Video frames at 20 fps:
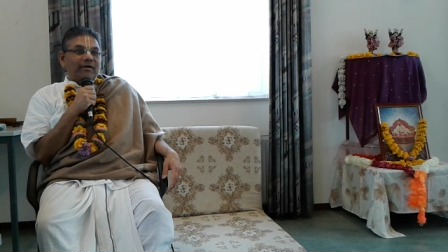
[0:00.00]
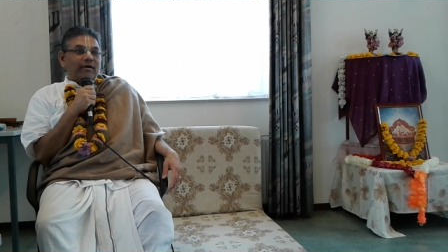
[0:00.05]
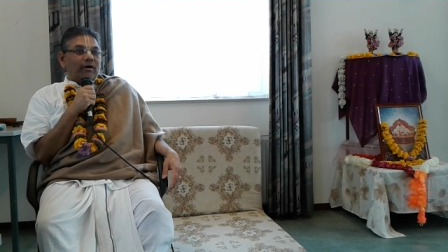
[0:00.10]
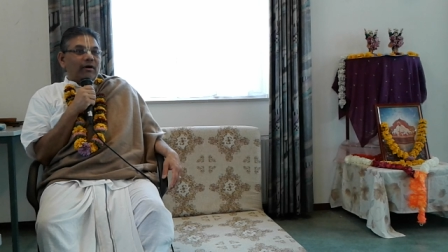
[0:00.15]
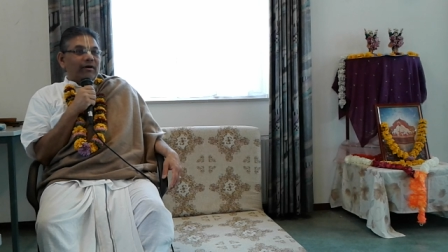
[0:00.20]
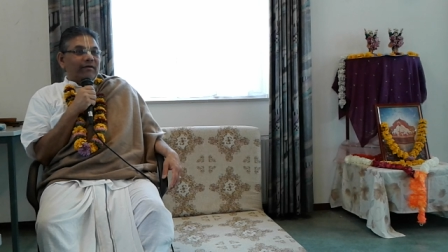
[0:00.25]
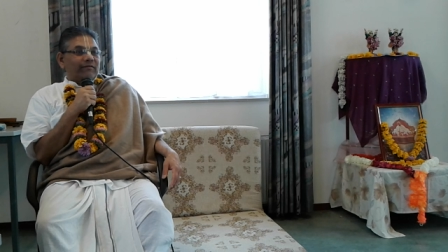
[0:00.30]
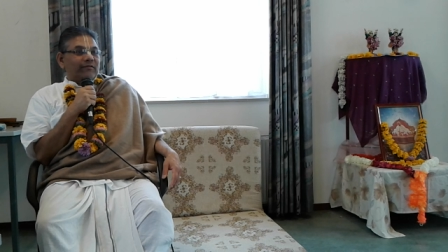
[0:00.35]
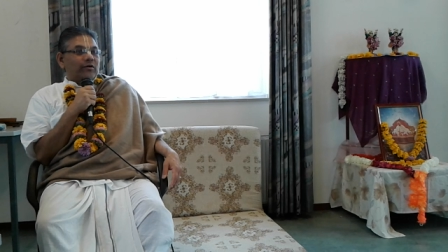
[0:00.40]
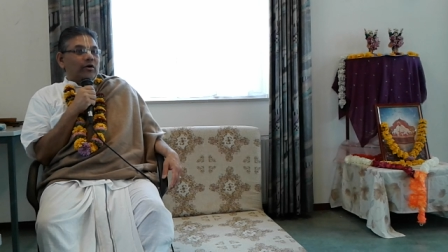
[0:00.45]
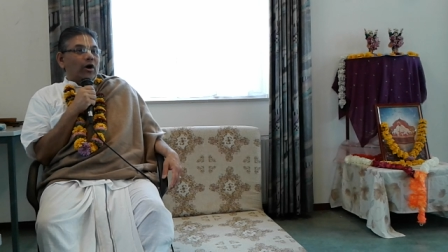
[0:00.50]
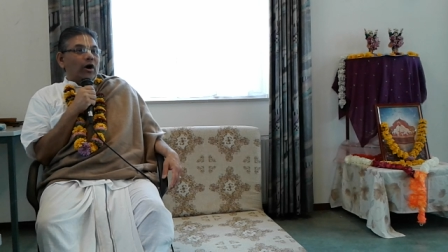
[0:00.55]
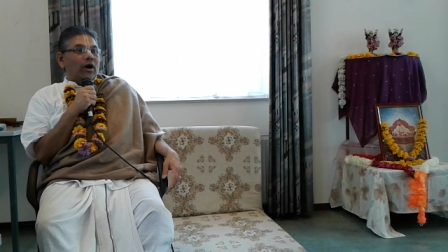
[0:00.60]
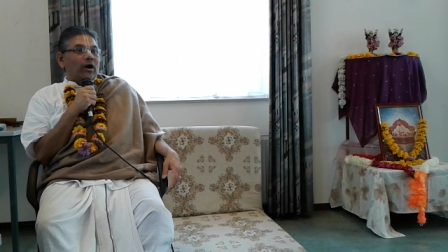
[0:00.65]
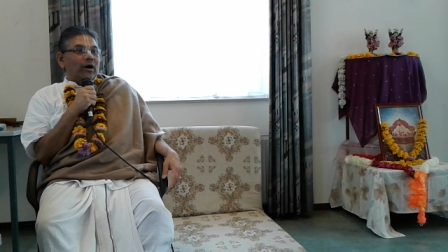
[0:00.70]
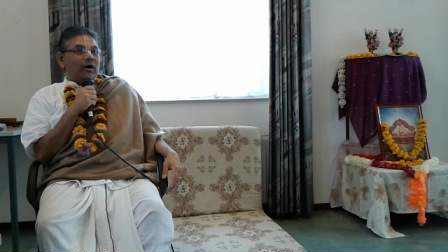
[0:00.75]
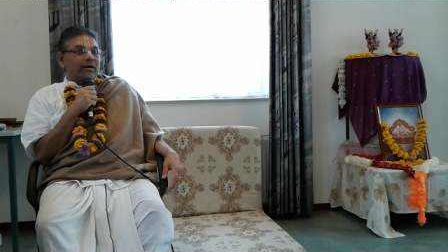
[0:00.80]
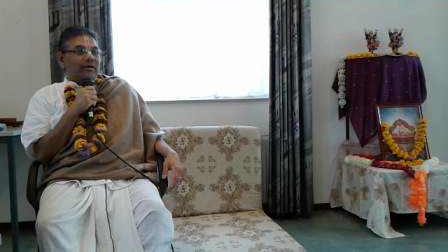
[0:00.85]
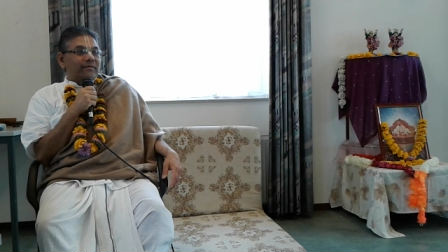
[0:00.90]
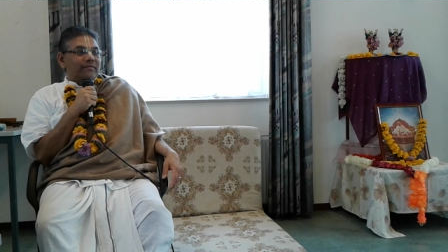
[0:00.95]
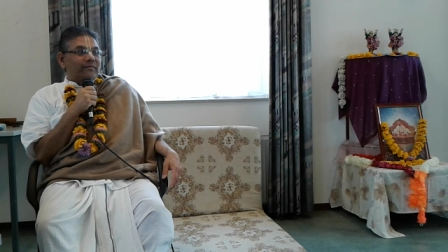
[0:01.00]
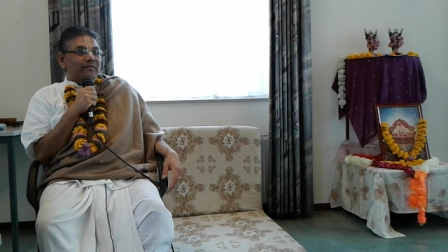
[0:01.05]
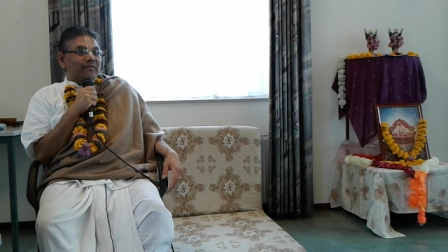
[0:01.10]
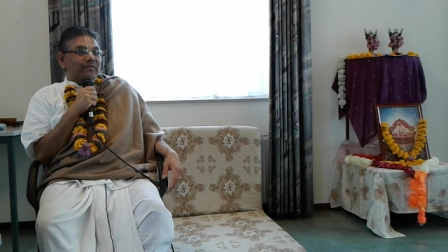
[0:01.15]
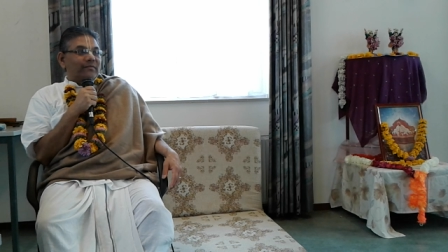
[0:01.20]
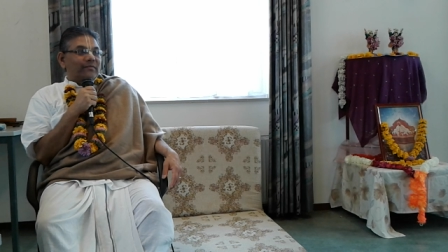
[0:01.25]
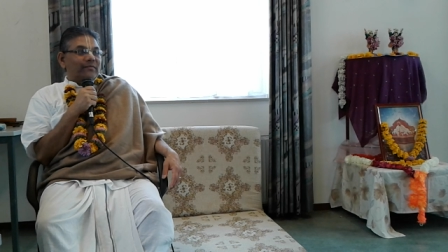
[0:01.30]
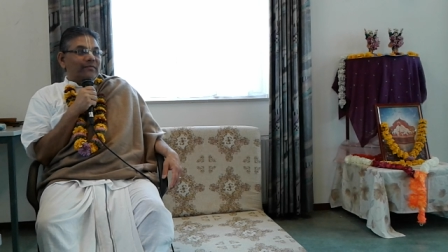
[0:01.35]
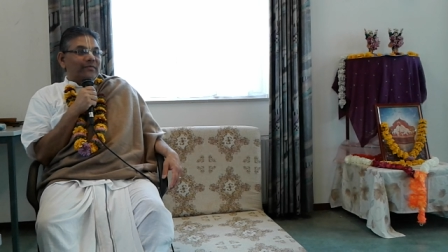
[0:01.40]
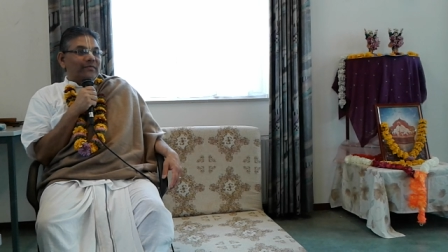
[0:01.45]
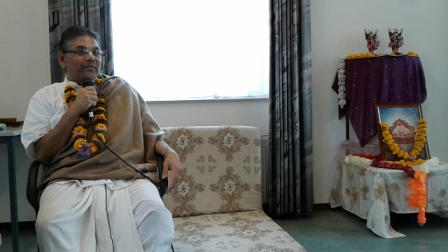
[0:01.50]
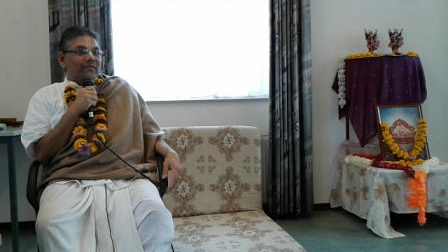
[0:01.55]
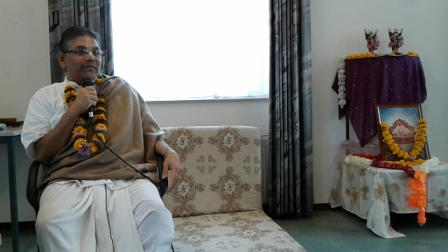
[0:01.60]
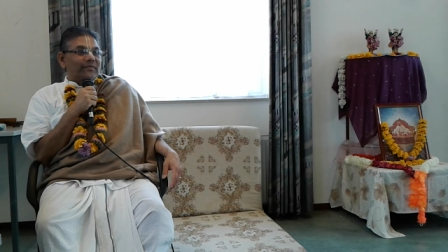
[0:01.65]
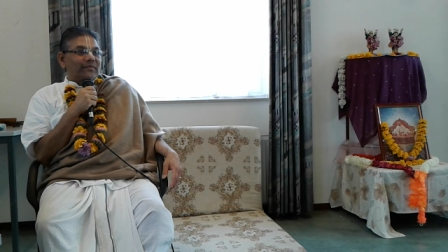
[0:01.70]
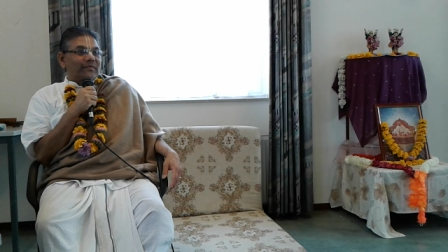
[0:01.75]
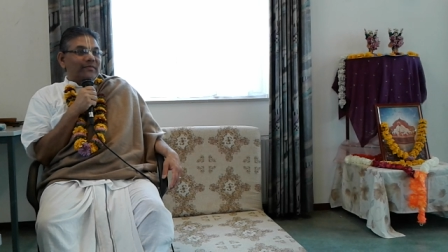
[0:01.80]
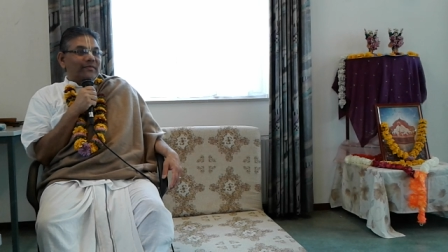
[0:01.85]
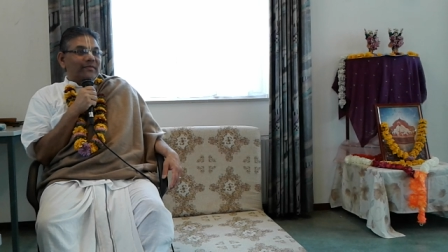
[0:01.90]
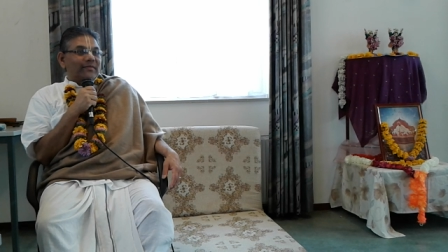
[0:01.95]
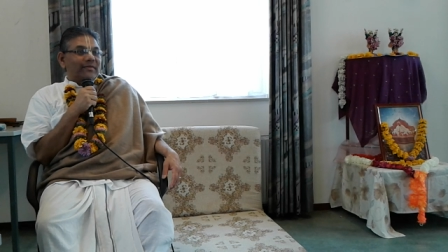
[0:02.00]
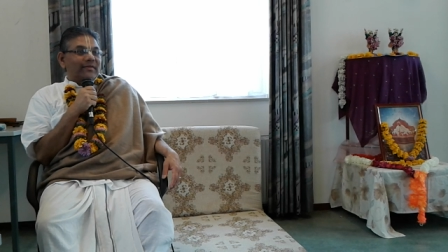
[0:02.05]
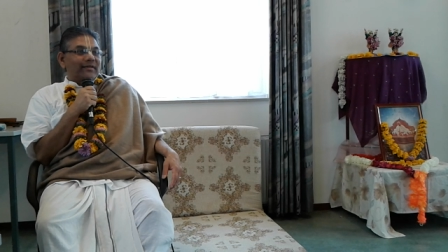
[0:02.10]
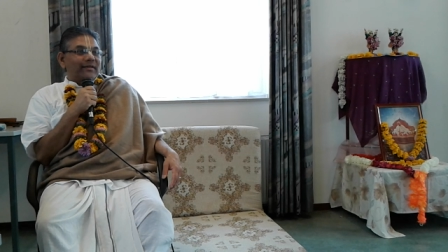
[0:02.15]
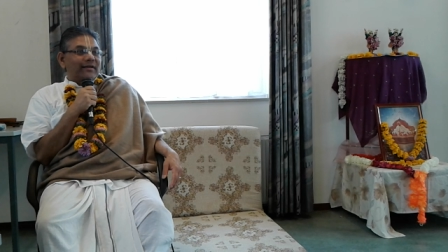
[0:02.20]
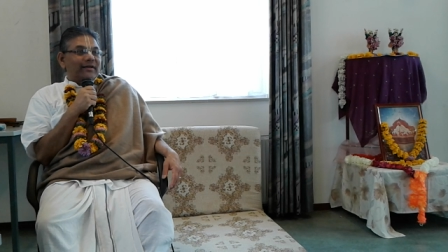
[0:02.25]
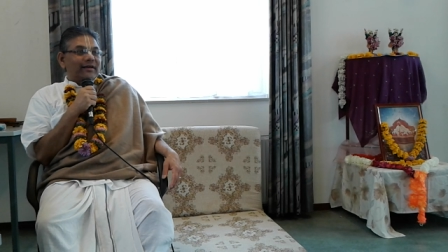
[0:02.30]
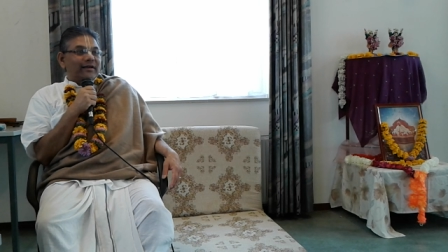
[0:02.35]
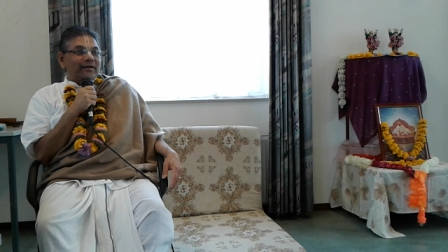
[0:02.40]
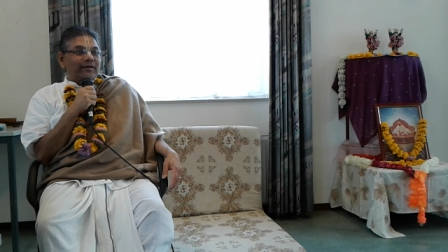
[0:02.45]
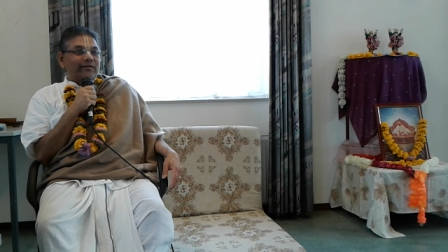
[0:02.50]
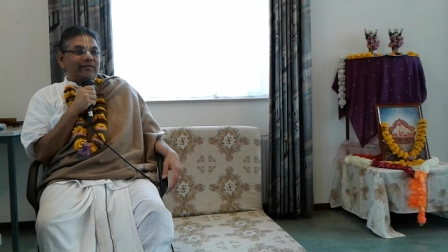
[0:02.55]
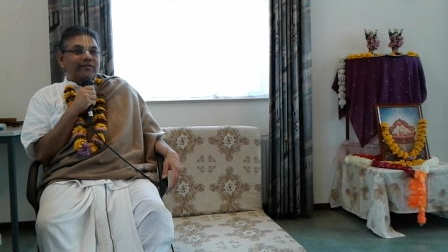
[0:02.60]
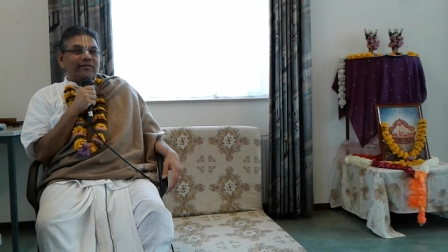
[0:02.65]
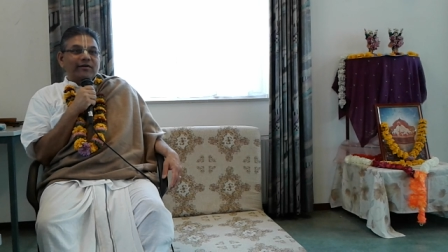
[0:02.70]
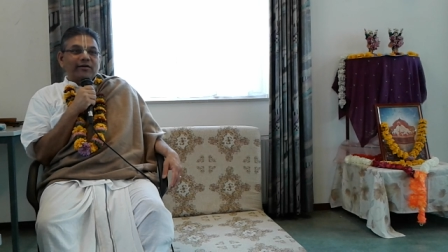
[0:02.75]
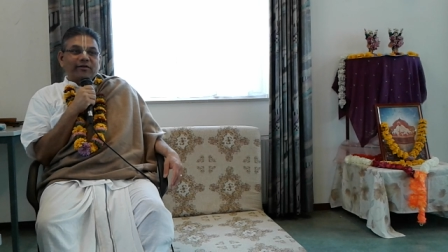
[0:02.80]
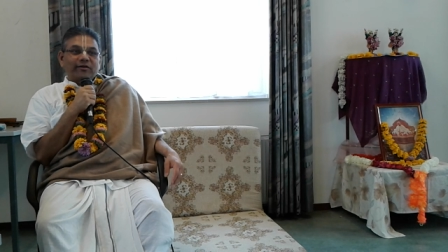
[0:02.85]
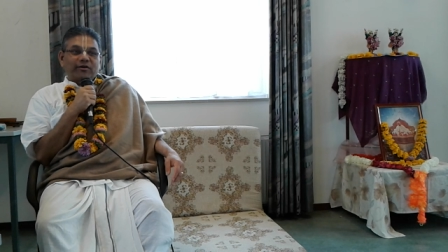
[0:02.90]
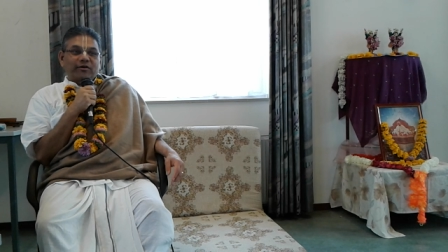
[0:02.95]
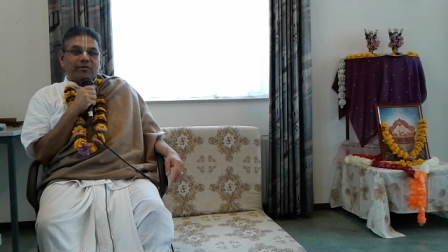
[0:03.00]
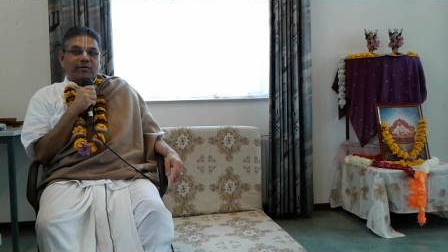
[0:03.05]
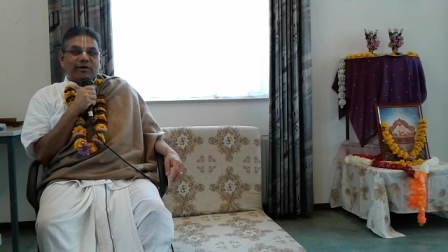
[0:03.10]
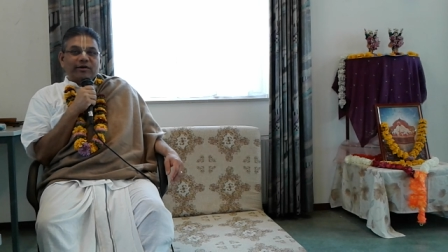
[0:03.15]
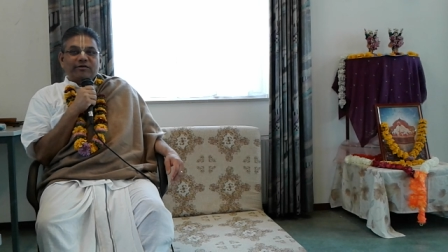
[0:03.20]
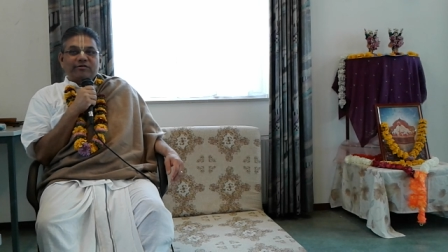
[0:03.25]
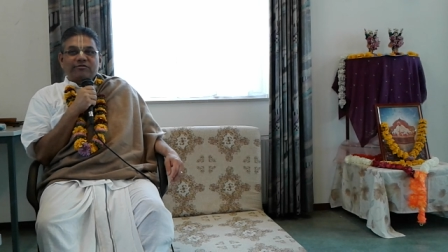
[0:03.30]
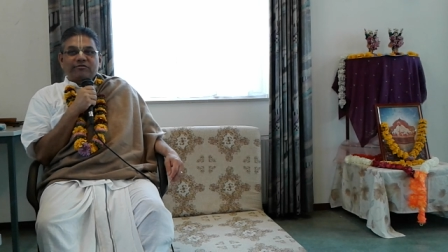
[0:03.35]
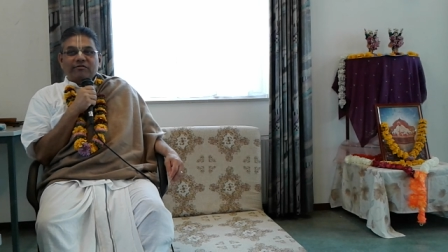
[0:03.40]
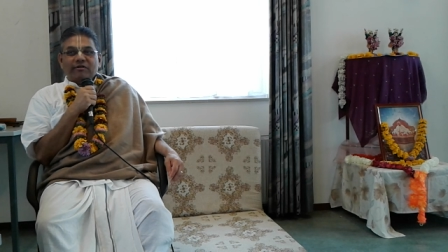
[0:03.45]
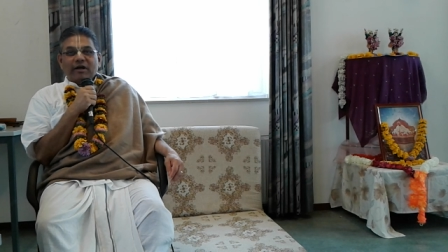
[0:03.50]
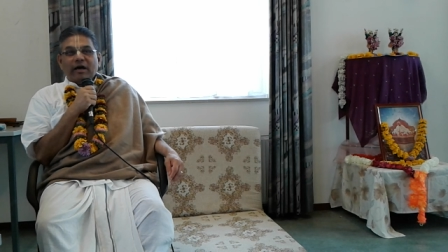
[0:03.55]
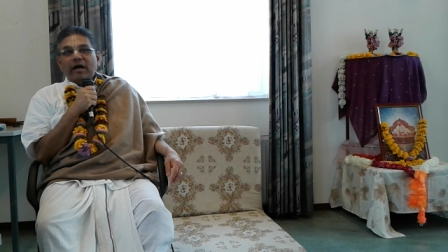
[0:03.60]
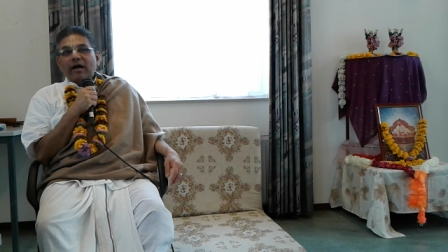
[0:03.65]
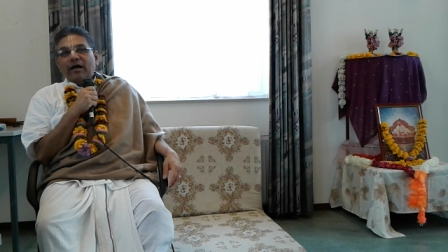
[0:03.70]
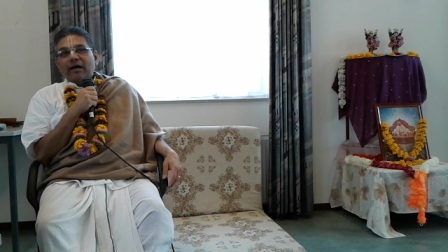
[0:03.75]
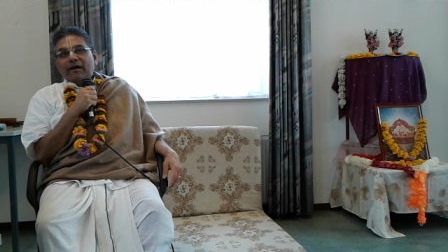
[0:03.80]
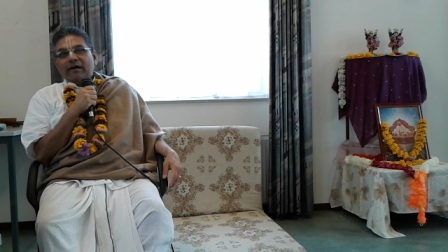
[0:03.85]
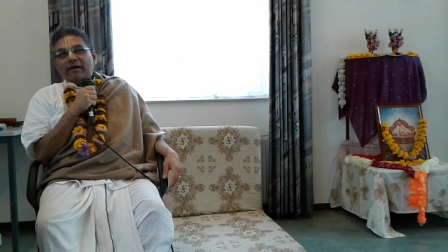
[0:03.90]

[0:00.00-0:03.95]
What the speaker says: of God is Krishna.